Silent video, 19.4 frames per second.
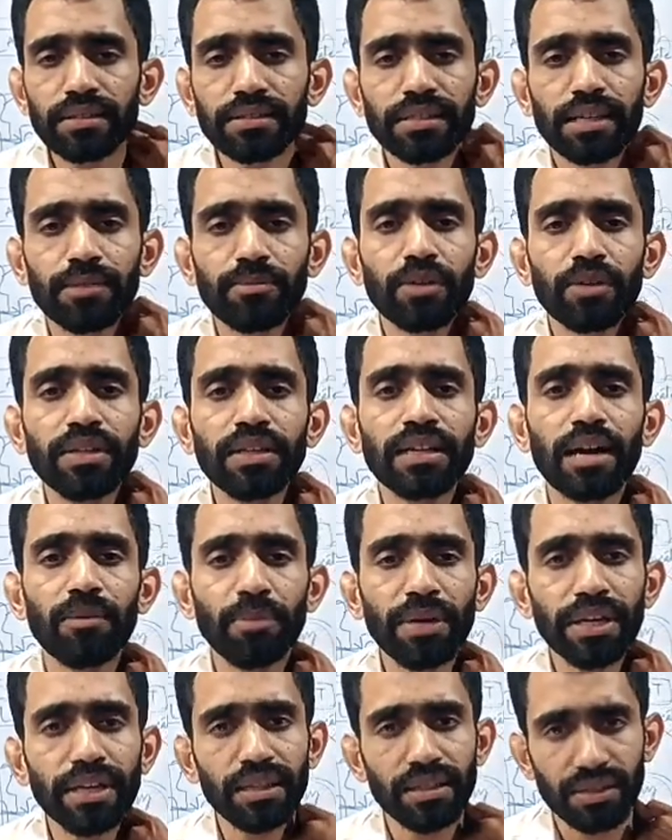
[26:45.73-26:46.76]
some of the
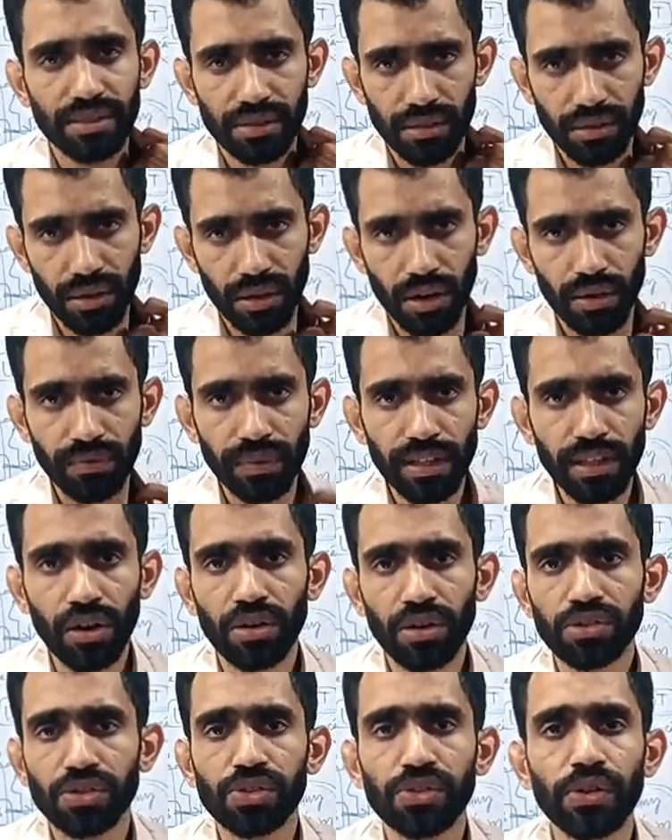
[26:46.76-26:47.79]
committees of the
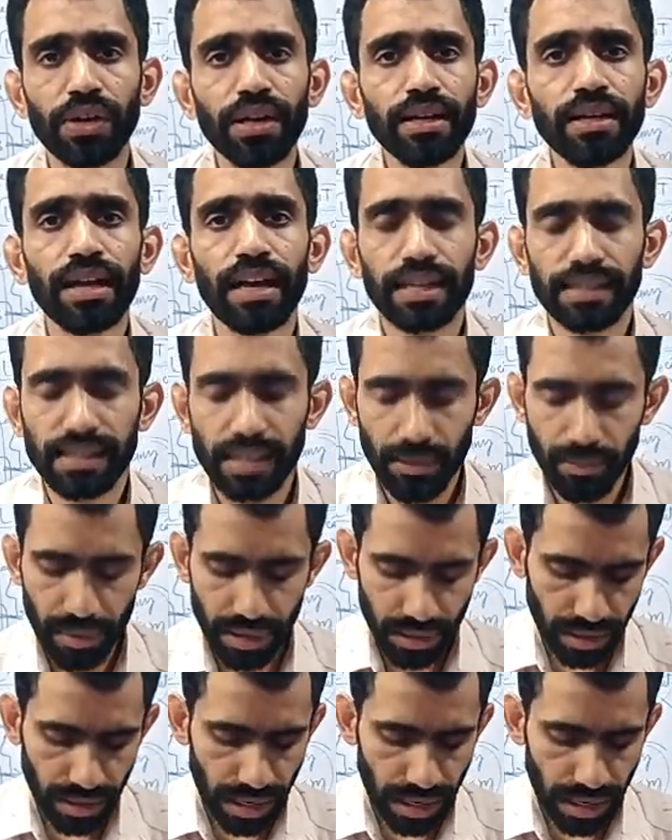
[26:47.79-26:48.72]
Constituent Assembly.